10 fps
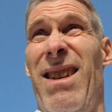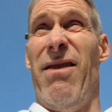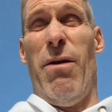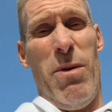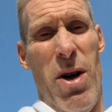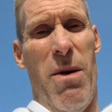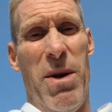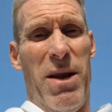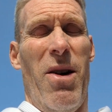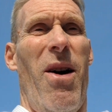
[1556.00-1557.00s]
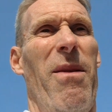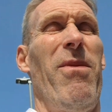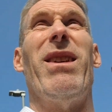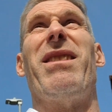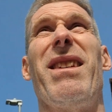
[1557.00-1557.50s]
from time to
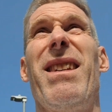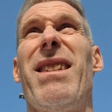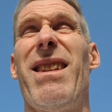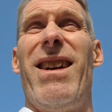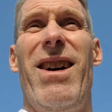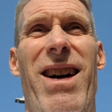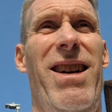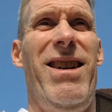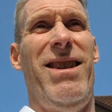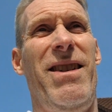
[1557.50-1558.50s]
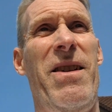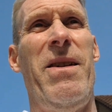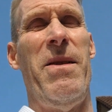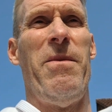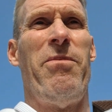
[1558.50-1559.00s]
time this season,
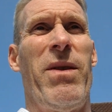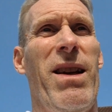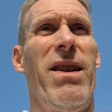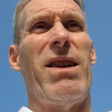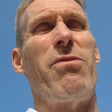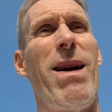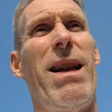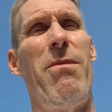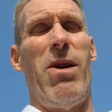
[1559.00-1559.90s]
and that's mainly